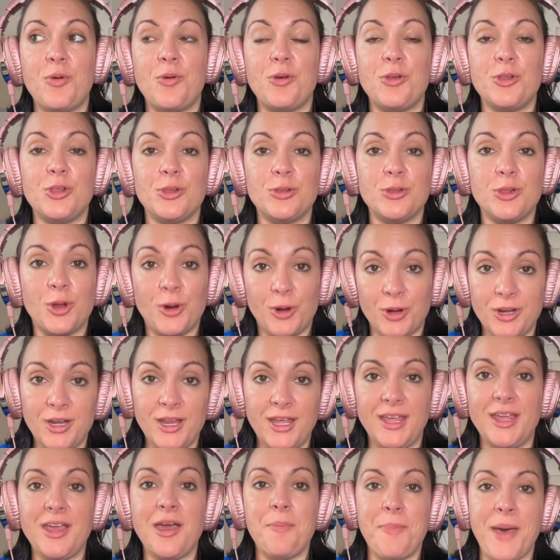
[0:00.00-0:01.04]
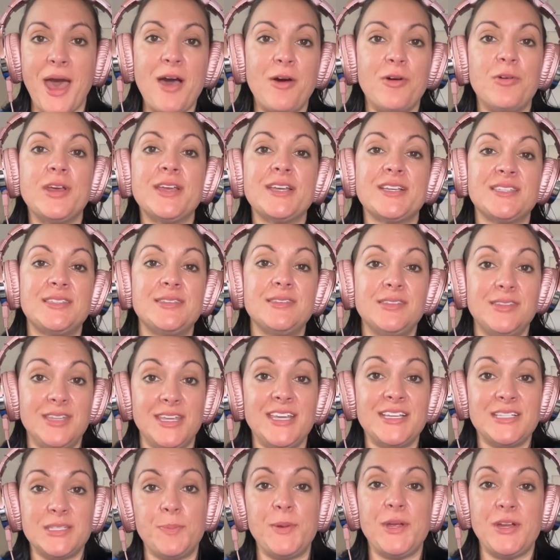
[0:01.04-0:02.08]
learning about the
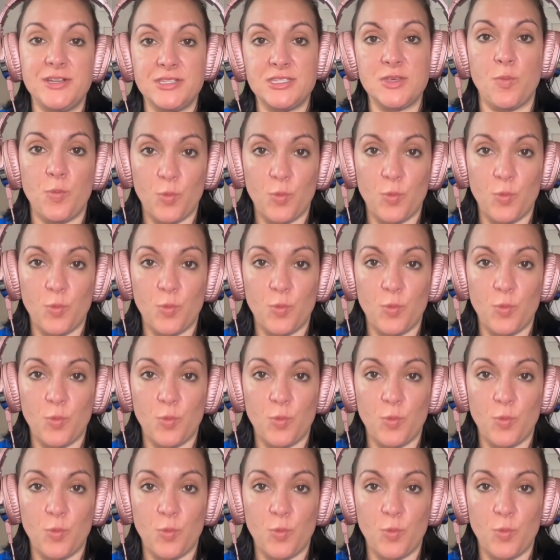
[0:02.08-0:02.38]
experience of